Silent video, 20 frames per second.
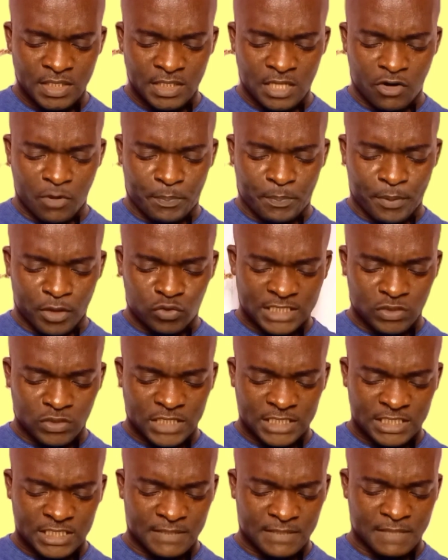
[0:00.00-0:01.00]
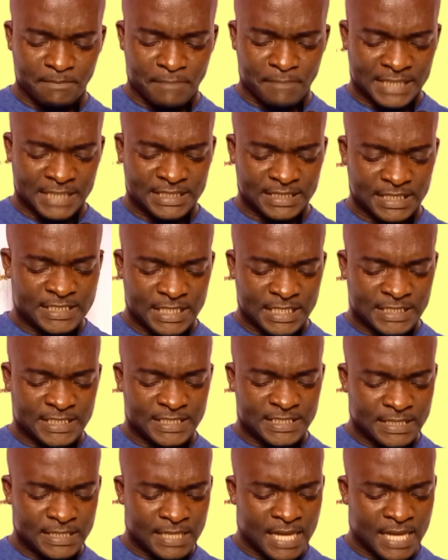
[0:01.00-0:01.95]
The report was accepted, but it